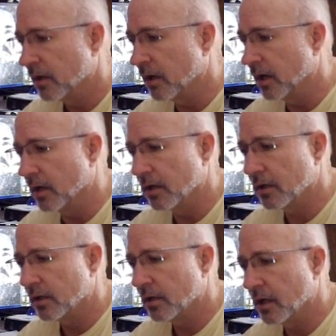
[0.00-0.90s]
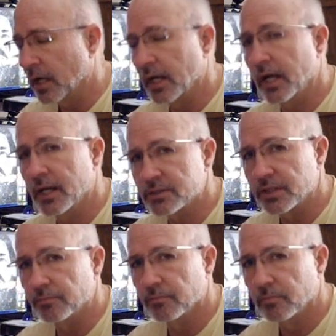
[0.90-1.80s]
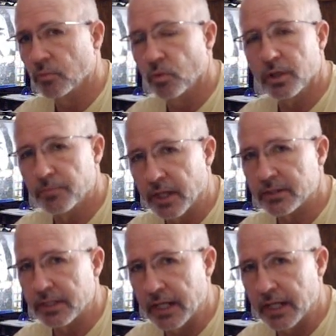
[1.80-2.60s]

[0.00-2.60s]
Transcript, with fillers: uh, I asked him, what about